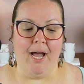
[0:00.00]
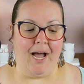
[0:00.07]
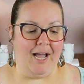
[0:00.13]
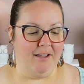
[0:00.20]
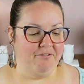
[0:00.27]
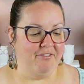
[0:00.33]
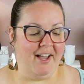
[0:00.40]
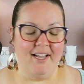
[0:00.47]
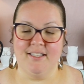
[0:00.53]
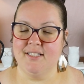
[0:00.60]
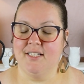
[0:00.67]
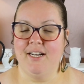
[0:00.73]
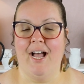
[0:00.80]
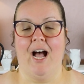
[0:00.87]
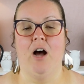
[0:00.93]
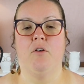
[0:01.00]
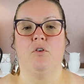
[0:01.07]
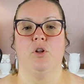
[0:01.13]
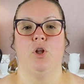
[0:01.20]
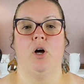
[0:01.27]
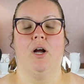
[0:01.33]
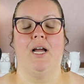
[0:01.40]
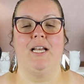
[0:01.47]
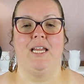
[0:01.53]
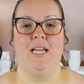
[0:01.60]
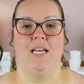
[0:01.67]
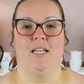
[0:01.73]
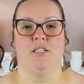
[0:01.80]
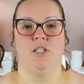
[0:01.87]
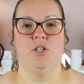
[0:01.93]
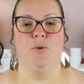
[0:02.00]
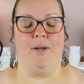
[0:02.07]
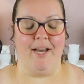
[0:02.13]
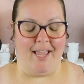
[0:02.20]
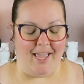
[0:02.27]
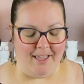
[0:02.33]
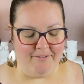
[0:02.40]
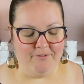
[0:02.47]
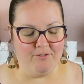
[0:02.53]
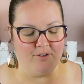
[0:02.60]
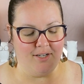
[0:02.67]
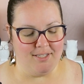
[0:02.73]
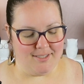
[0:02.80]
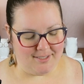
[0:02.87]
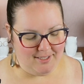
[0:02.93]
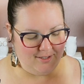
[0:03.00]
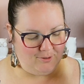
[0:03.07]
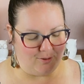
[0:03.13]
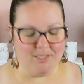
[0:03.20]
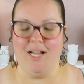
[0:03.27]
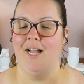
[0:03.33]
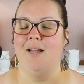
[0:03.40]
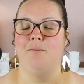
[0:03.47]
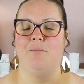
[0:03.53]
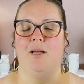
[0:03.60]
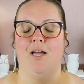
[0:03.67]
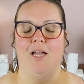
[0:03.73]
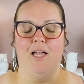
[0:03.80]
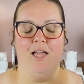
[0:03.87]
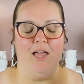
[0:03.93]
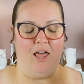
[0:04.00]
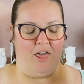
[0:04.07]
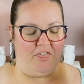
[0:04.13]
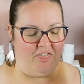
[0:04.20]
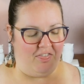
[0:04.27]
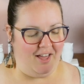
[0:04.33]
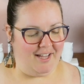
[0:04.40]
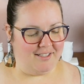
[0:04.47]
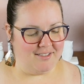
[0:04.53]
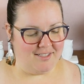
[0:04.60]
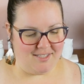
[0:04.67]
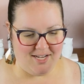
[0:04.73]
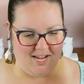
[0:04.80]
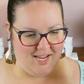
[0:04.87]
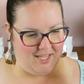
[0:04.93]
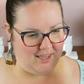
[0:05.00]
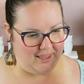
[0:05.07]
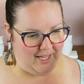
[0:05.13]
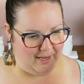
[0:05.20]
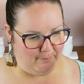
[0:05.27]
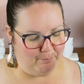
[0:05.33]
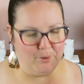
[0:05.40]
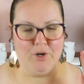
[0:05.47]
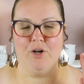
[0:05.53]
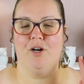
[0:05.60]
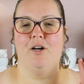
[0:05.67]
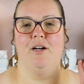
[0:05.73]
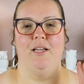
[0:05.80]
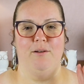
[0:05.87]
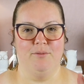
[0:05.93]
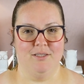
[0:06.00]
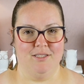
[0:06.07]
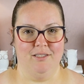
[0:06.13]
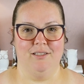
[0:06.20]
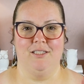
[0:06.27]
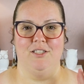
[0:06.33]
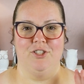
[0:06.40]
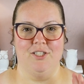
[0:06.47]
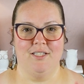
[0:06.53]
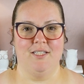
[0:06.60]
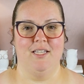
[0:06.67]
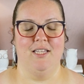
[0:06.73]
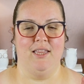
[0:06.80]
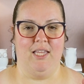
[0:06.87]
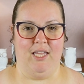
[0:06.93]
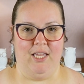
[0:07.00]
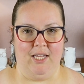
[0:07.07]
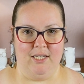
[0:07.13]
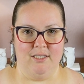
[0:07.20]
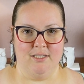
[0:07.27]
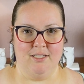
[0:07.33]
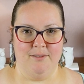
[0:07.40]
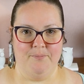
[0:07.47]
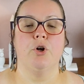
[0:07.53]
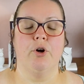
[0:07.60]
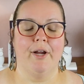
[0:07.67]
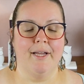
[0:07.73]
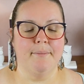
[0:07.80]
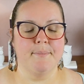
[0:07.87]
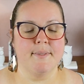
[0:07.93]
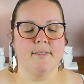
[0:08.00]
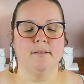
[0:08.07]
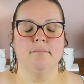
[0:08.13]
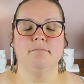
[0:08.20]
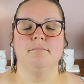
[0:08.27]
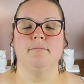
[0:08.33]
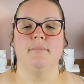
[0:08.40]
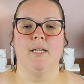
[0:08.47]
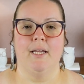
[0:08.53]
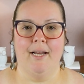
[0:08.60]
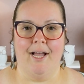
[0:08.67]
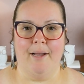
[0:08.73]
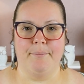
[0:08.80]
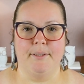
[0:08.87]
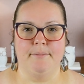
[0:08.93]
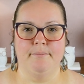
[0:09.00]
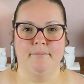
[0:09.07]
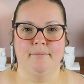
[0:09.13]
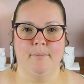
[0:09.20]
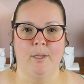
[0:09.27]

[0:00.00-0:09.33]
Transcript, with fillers: I fasted however long I needed to, and every single time that steak, that burger, it was delicious in the end. Cramps can happen.